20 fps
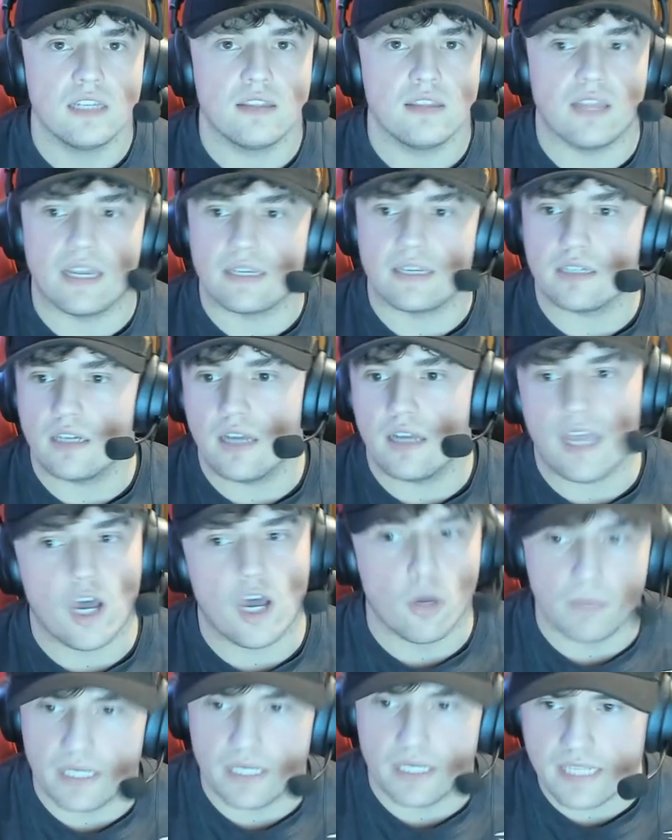like
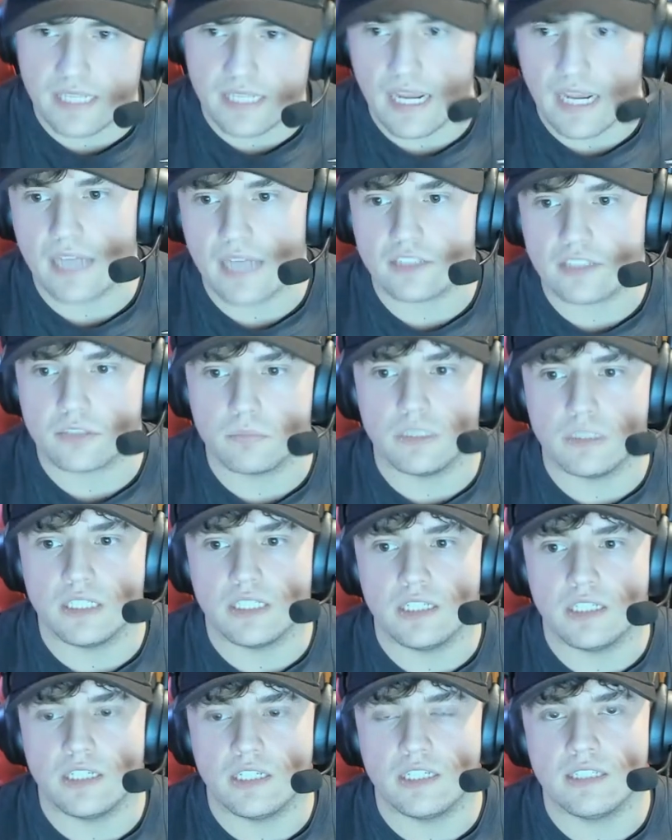helmet
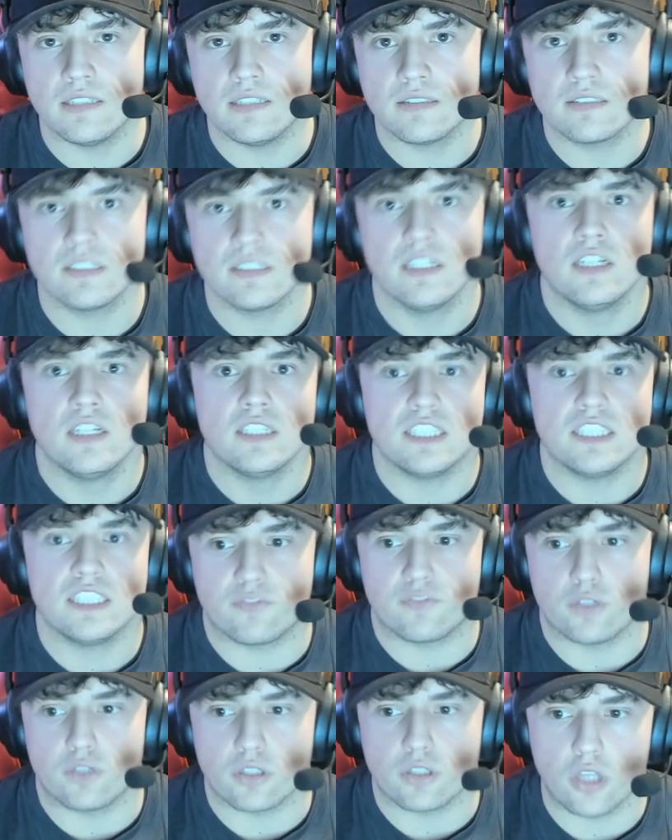attachments,
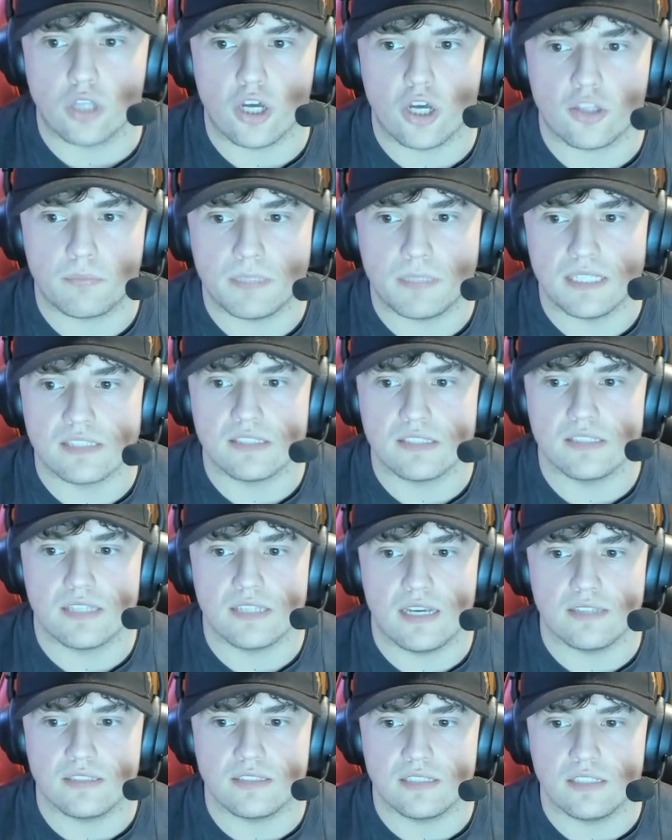different cloth pieces
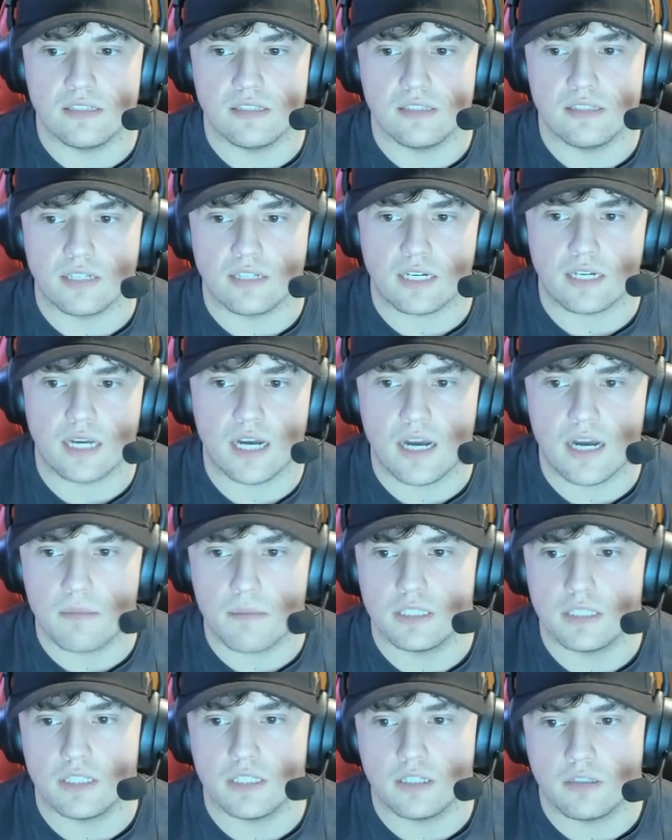as in the
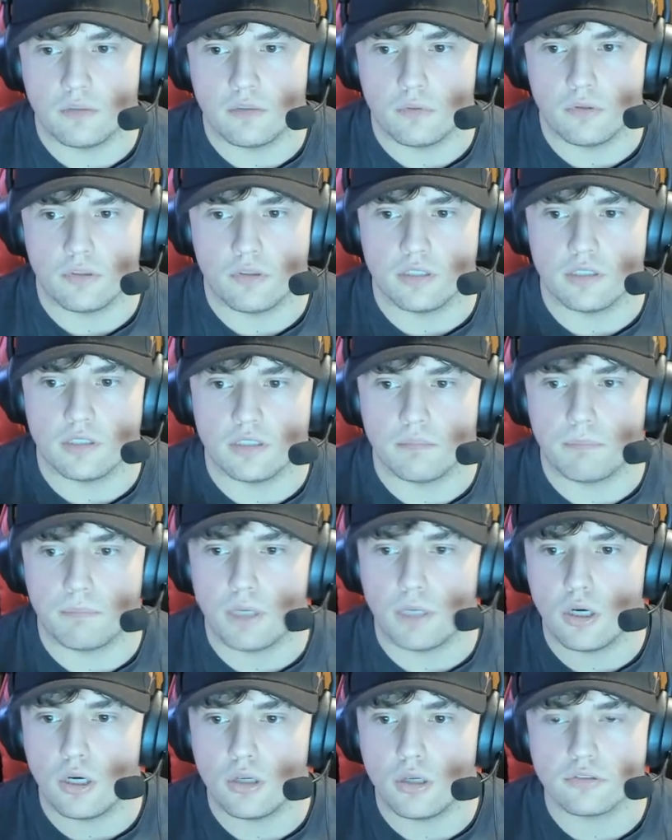comma or the
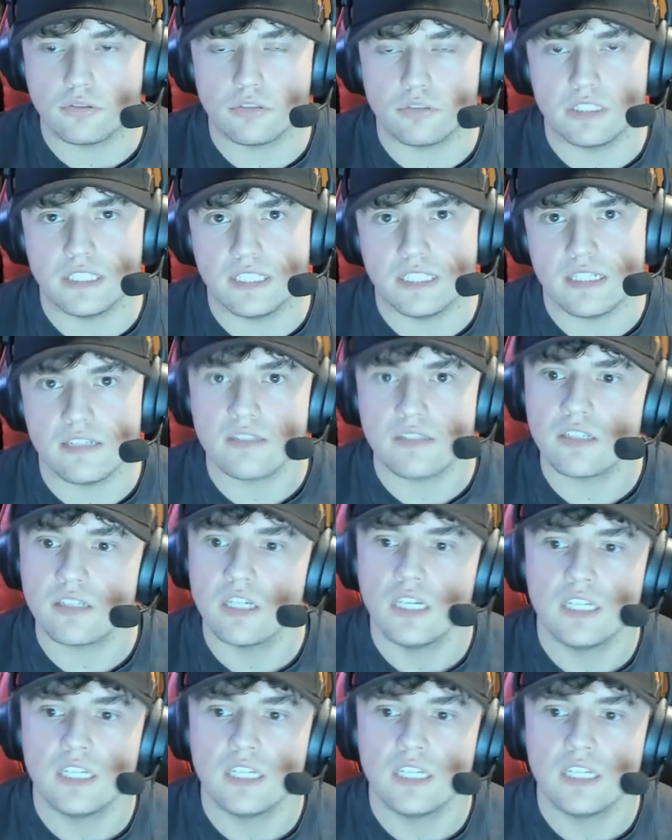pauldrons,